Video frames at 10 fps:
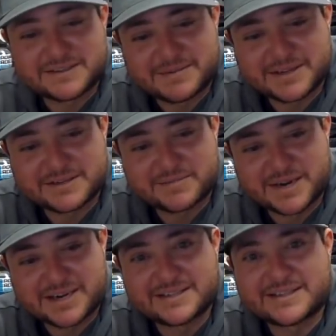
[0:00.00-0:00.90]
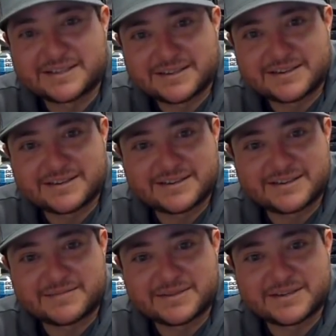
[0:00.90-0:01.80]
some other spots in
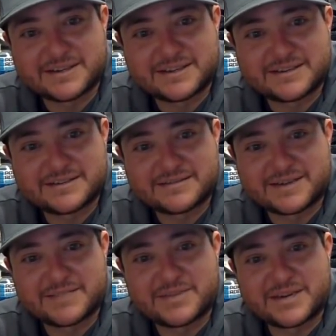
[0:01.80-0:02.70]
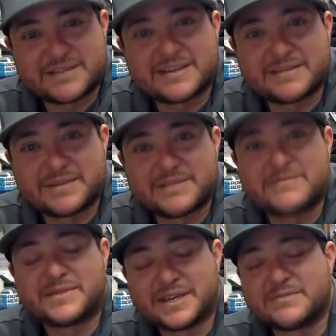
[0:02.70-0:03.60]
some of the great ponds that have been
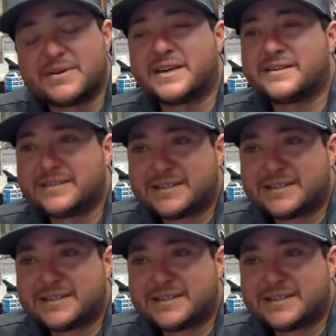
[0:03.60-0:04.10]
doing really well.